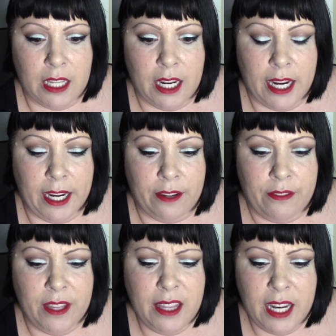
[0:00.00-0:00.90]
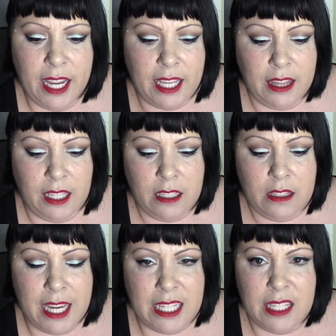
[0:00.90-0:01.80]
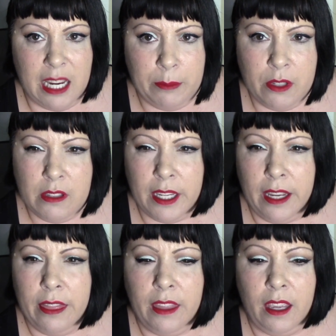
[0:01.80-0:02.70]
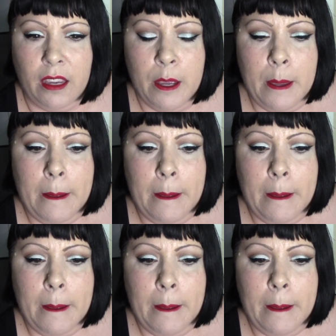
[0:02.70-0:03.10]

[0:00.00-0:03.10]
And I think that I get these as samples, like in the